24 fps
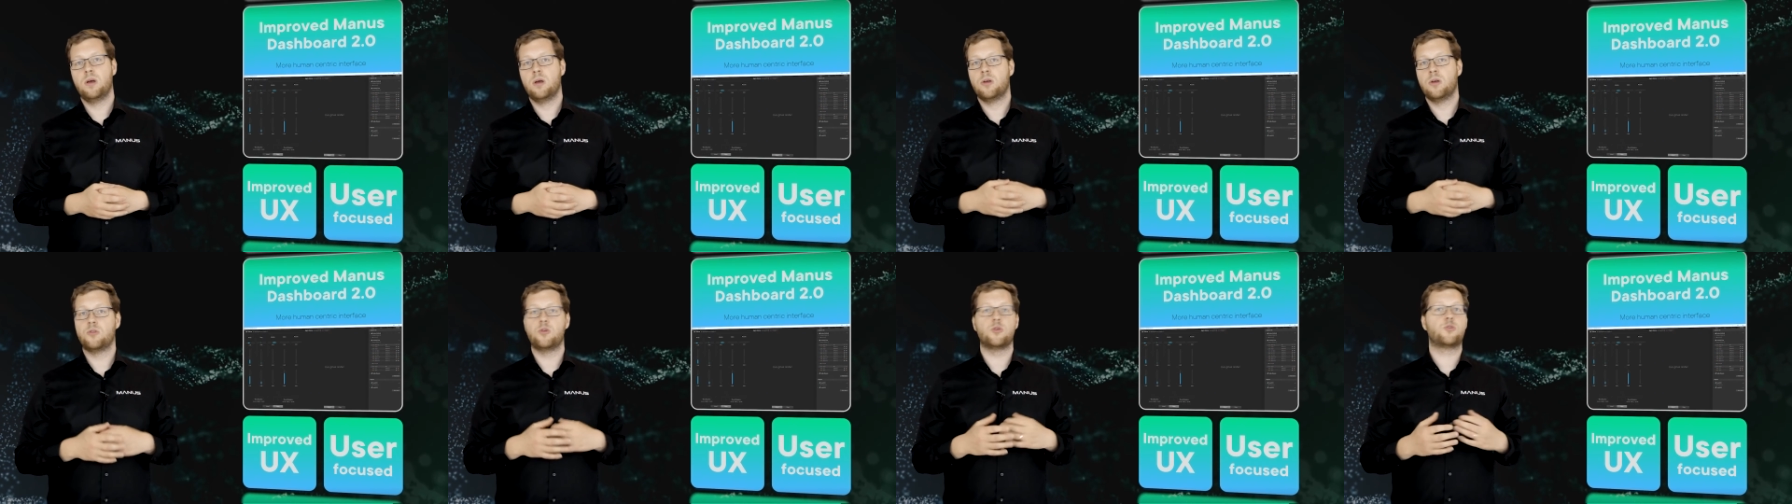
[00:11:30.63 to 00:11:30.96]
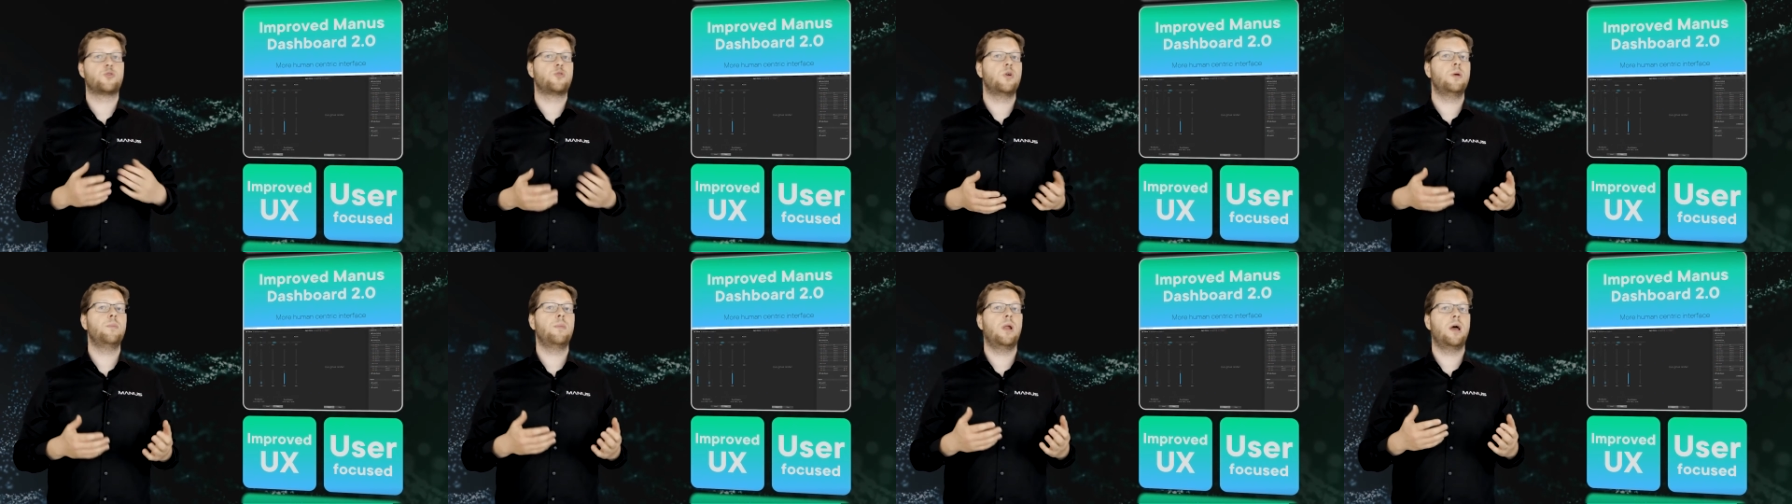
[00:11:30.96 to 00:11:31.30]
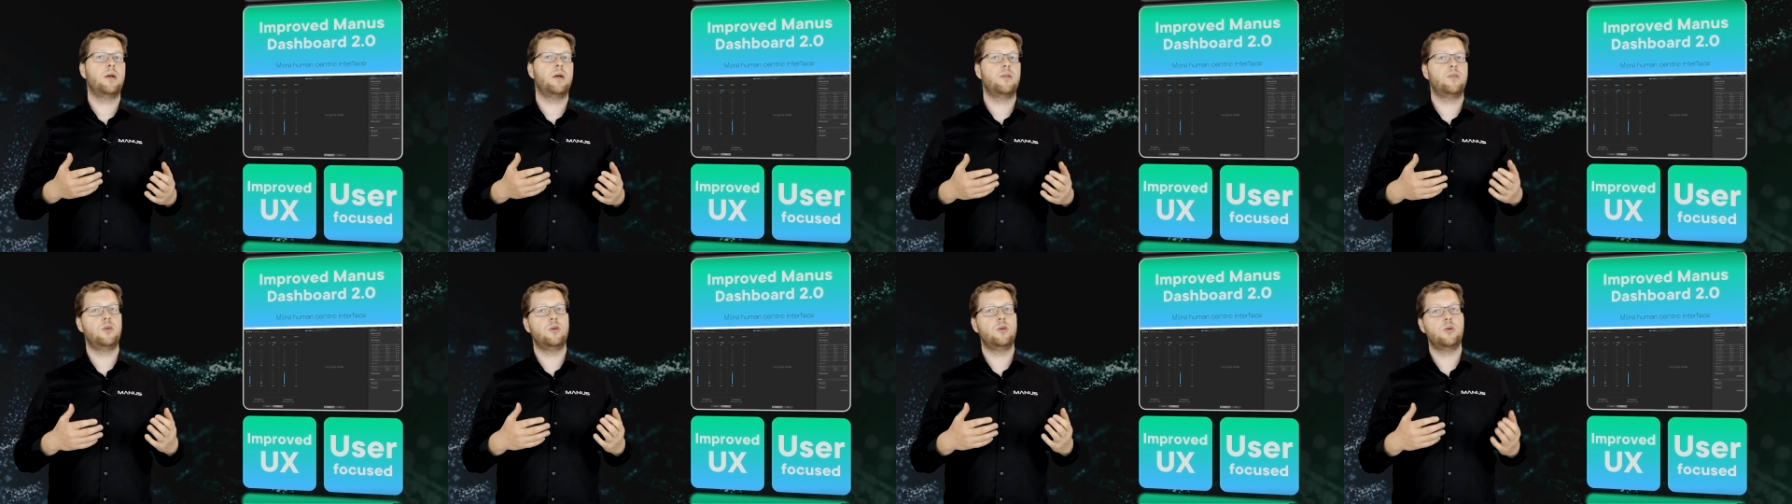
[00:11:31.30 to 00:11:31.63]
To
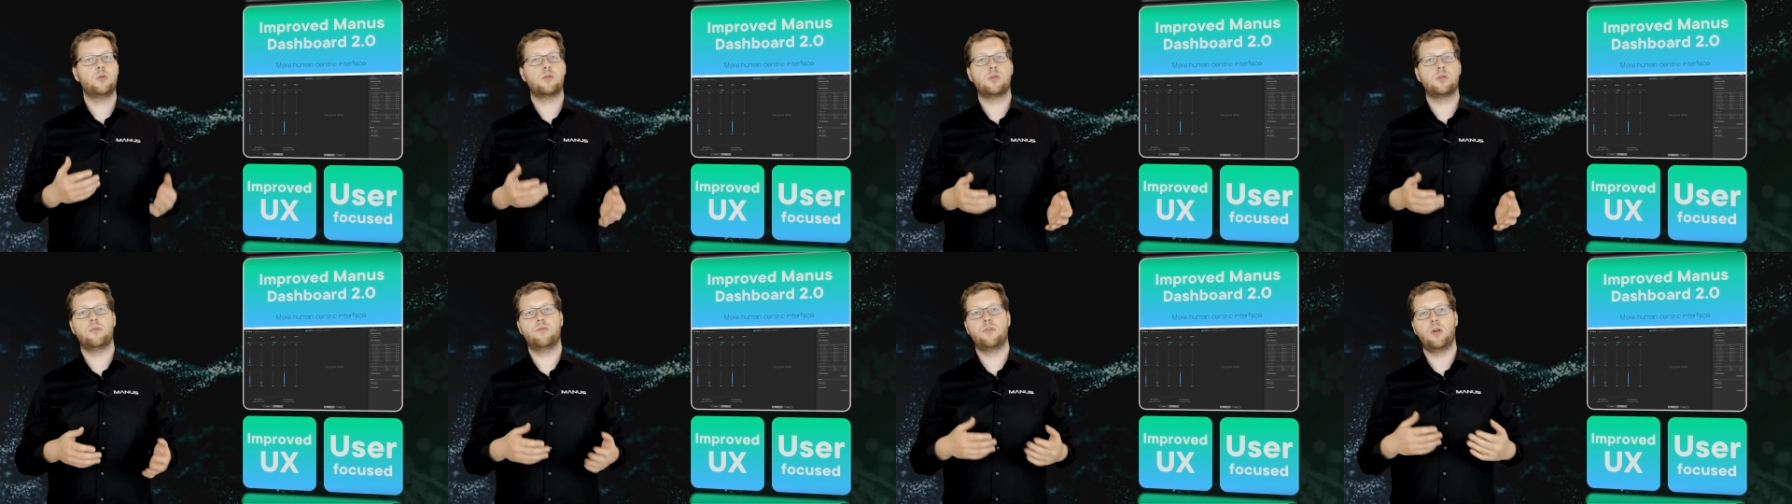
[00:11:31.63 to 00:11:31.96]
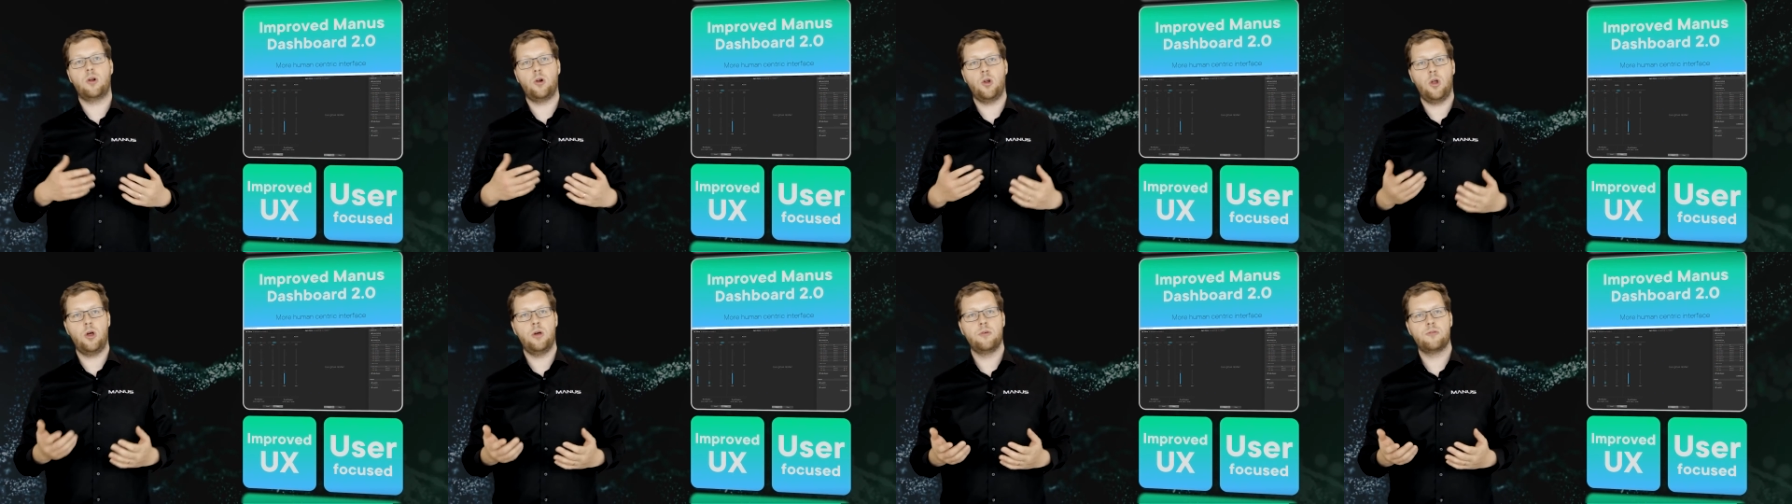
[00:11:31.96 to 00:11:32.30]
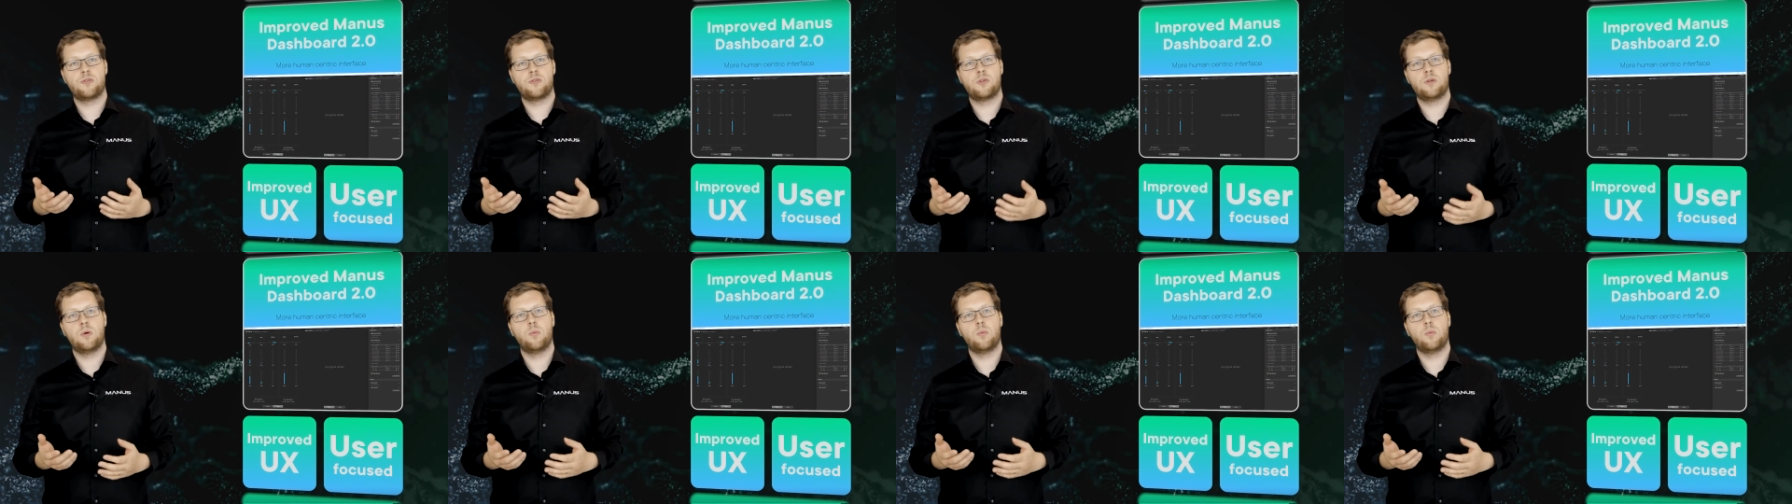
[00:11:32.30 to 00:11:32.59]
streamline the use of the gloves,